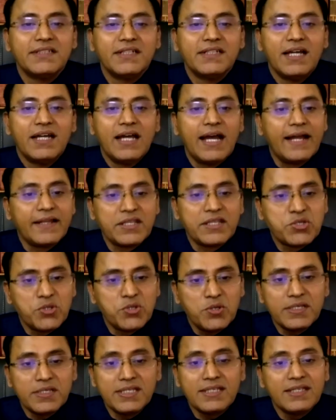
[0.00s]
And a
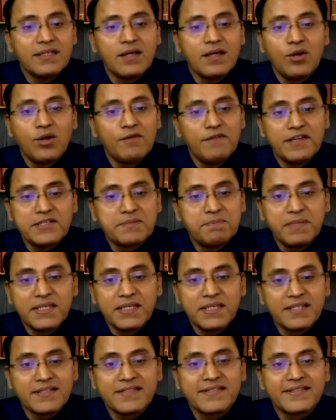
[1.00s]
story always
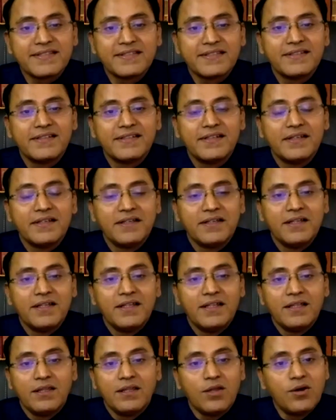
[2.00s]
begins
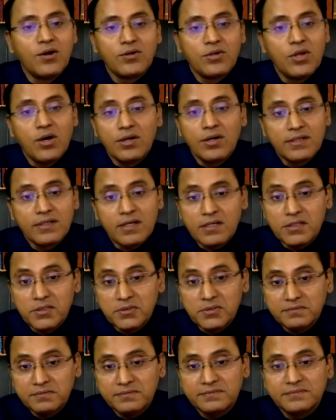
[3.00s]
long, long
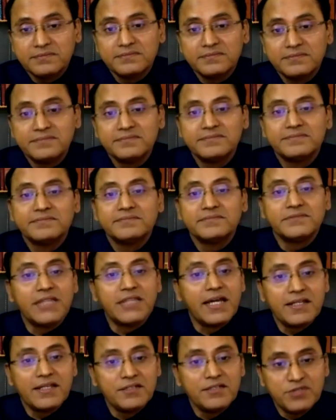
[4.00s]
ago,
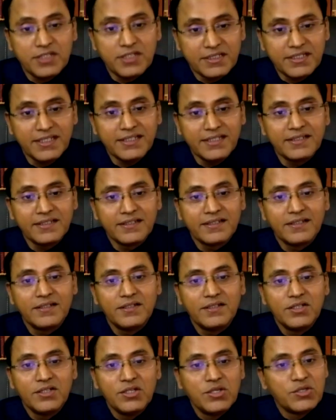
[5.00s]
there lived a king.
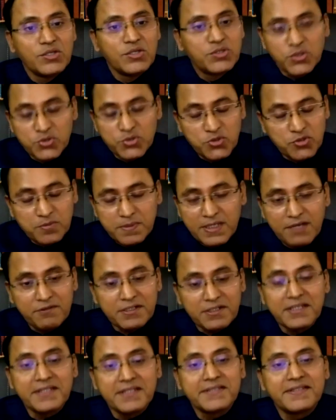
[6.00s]
So should be our
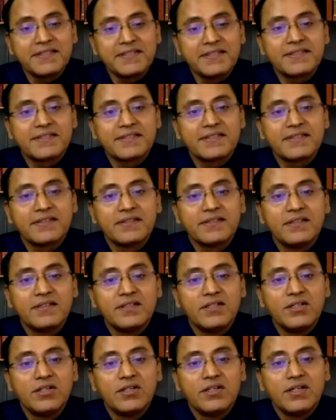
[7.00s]
cases.
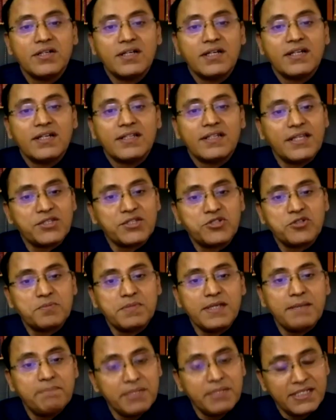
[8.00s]
There should be a
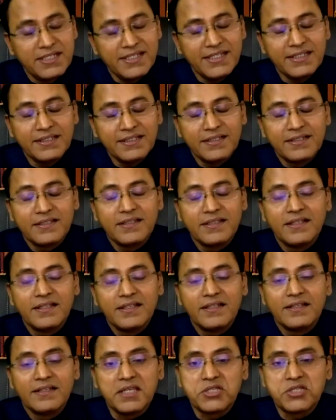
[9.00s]
beginning,
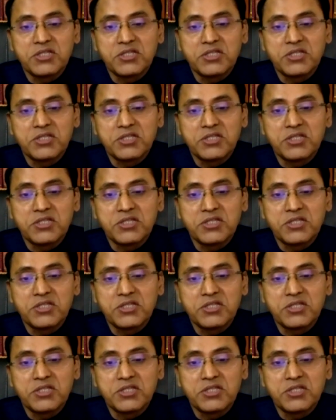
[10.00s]
there should be a middle,
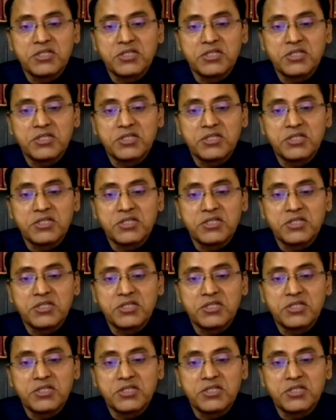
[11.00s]
there should be an end.